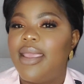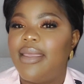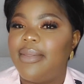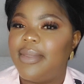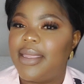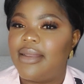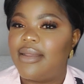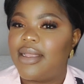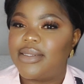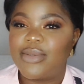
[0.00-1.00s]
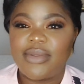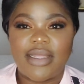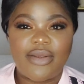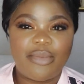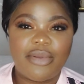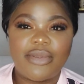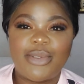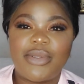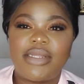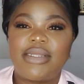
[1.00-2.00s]
and then I took that
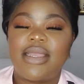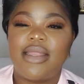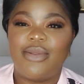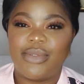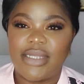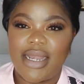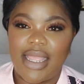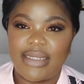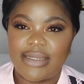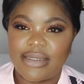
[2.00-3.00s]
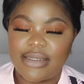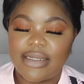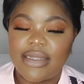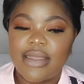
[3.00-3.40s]
opportunity and utilized it